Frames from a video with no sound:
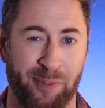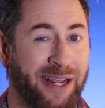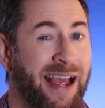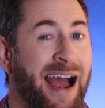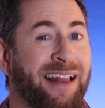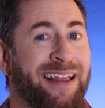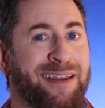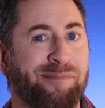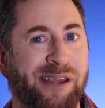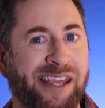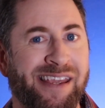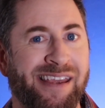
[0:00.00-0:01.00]
But a guy like
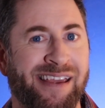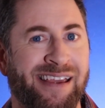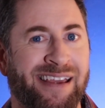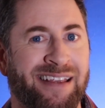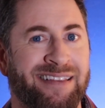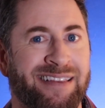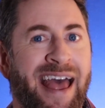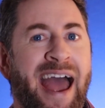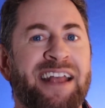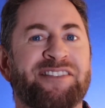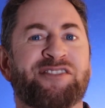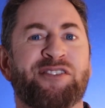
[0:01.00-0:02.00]
me,
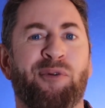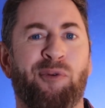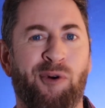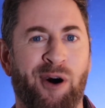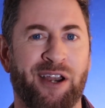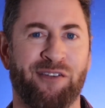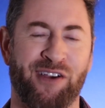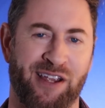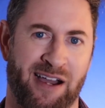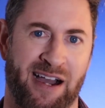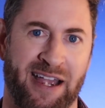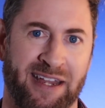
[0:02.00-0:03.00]
that's one of a
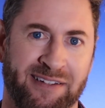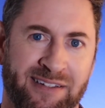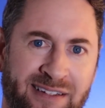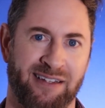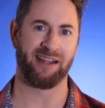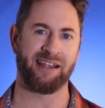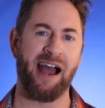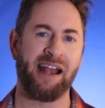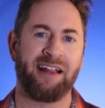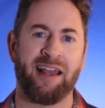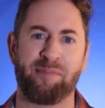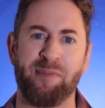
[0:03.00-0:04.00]
kind. A
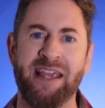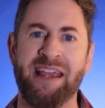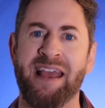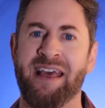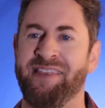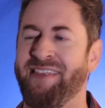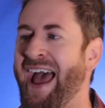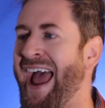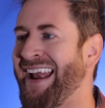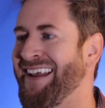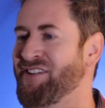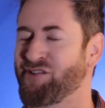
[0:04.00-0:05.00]
guy like me,
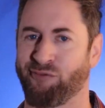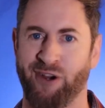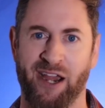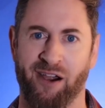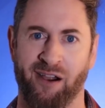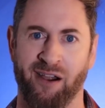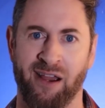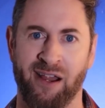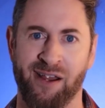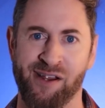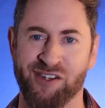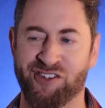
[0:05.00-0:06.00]
that is rare.
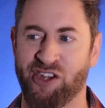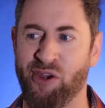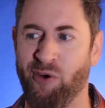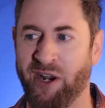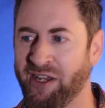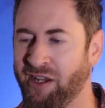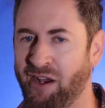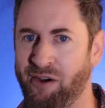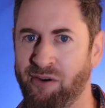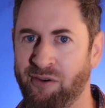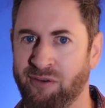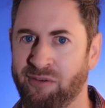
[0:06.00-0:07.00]
So you wanna
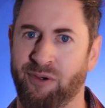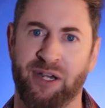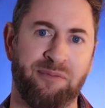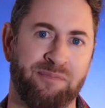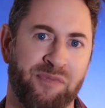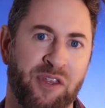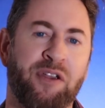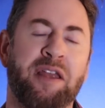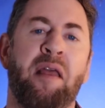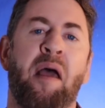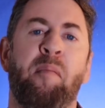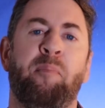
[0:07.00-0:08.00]
go? Well, you
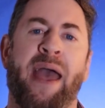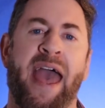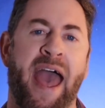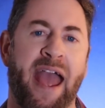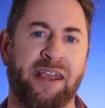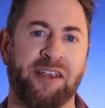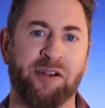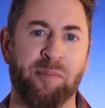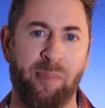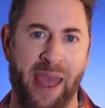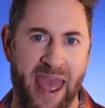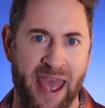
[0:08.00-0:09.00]
can pack your
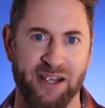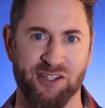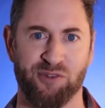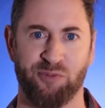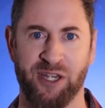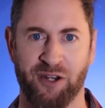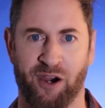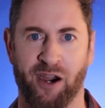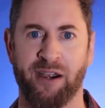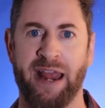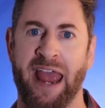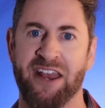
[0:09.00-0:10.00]
bag,
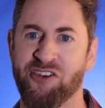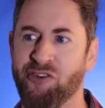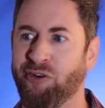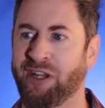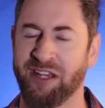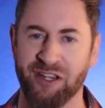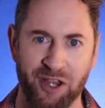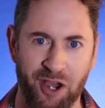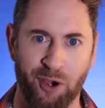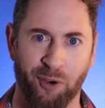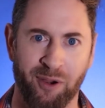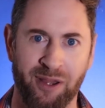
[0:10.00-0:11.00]
sweetheart, and you can
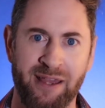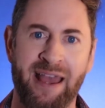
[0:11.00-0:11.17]
go.